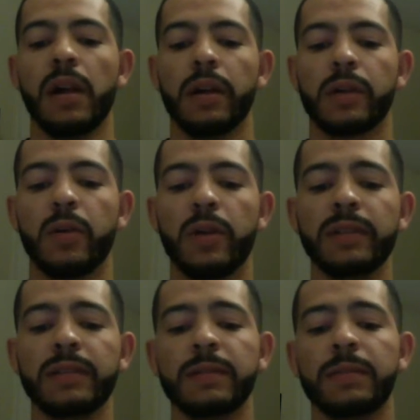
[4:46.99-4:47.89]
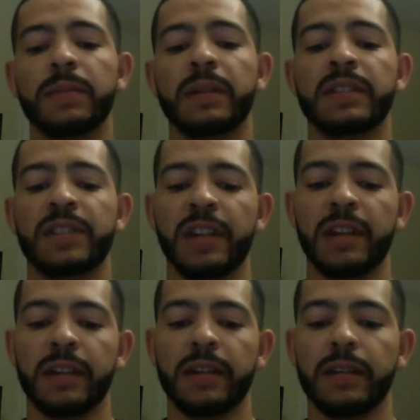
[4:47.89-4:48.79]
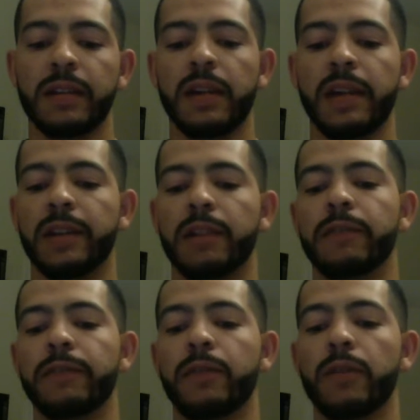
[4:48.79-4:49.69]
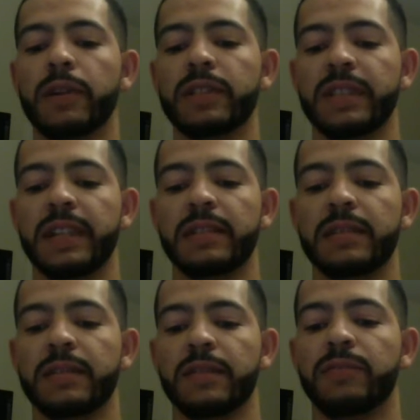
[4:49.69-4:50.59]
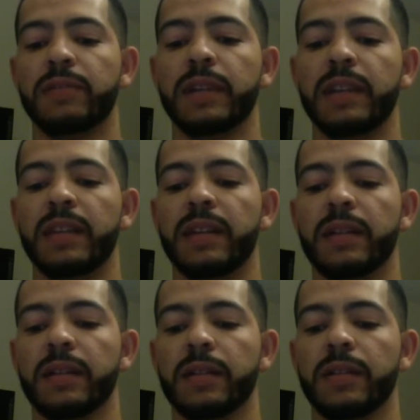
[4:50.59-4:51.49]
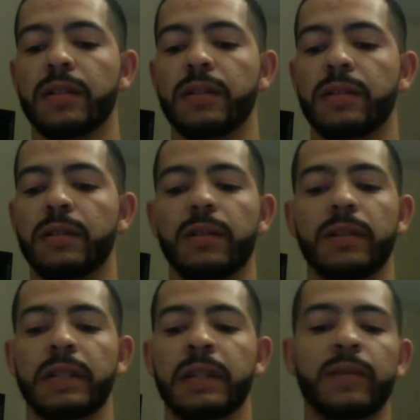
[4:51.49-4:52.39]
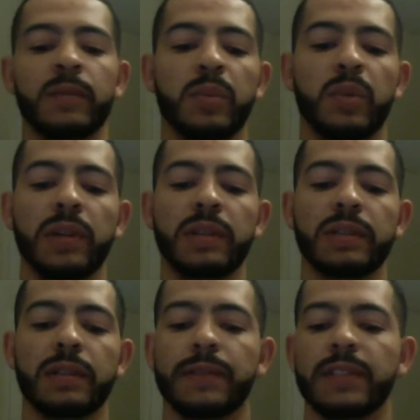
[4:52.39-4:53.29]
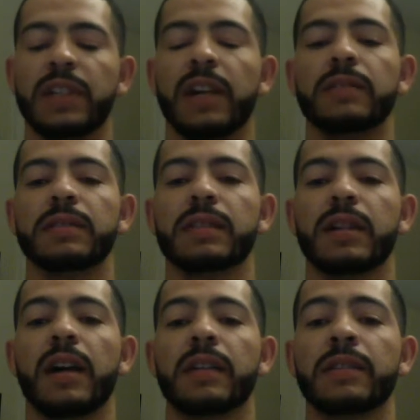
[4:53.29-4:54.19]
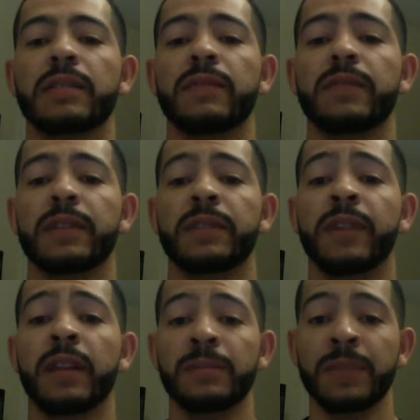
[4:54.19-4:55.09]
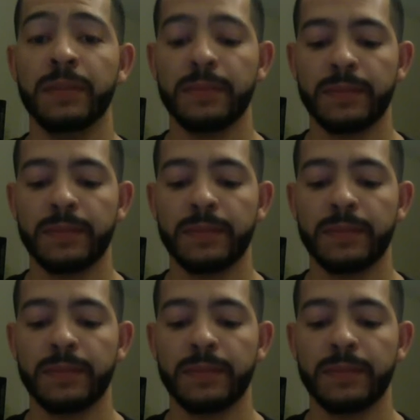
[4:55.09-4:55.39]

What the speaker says: According to Piaget, there are 4 stages of play that occur during different points of a child's cognitive development.